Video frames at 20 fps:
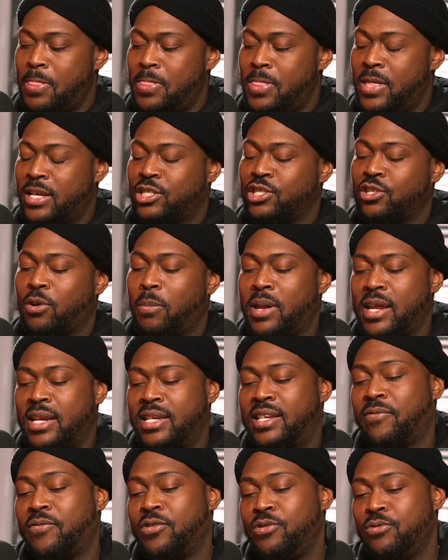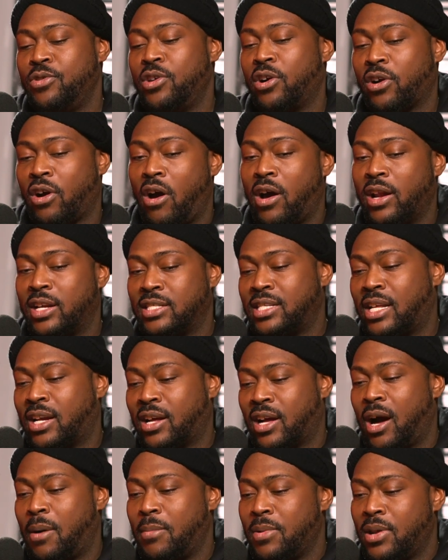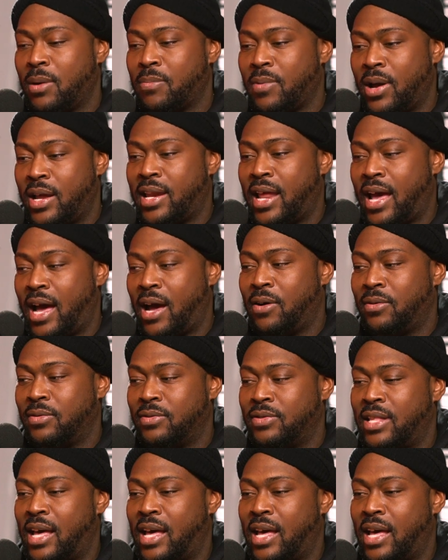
there's so many different New York artists that are coming up right now